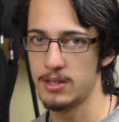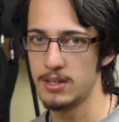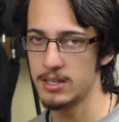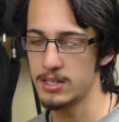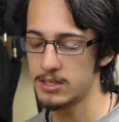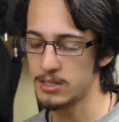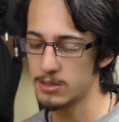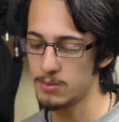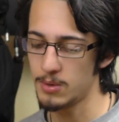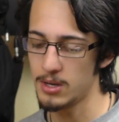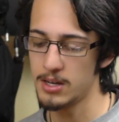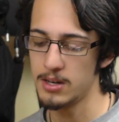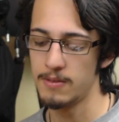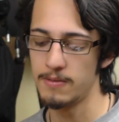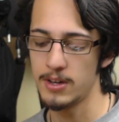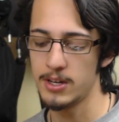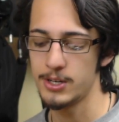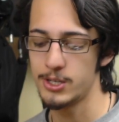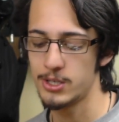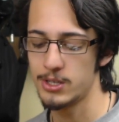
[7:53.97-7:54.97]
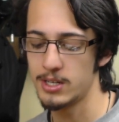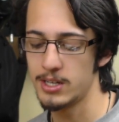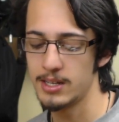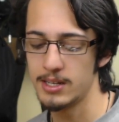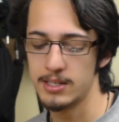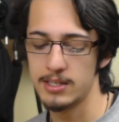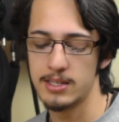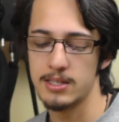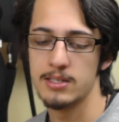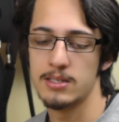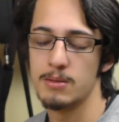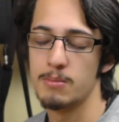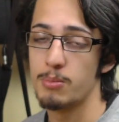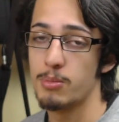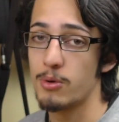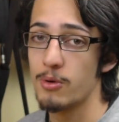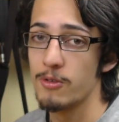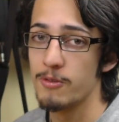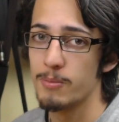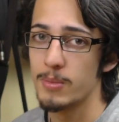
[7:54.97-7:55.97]
This is what innovation is
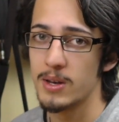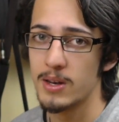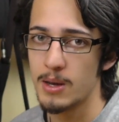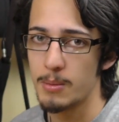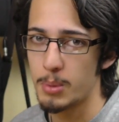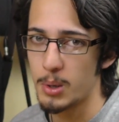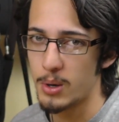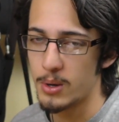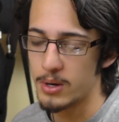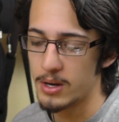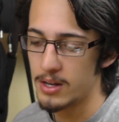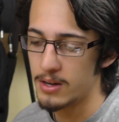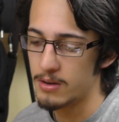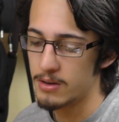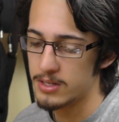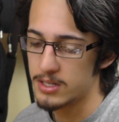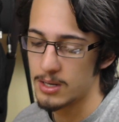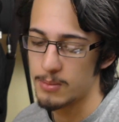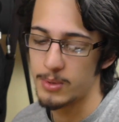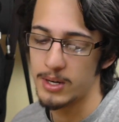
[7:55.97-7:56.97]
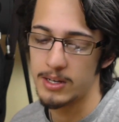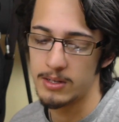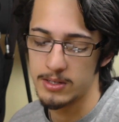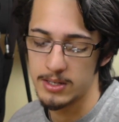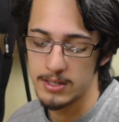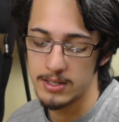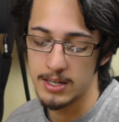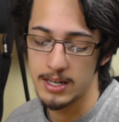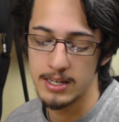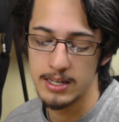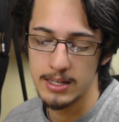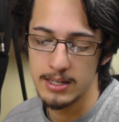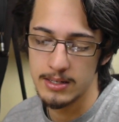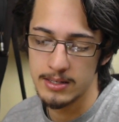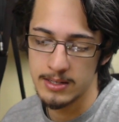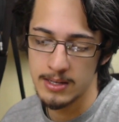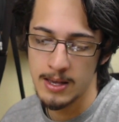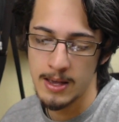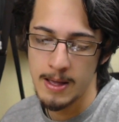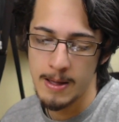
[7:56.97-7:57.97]
improvement upon someone else's
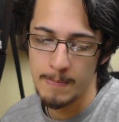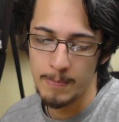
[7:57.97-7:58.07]
ideas.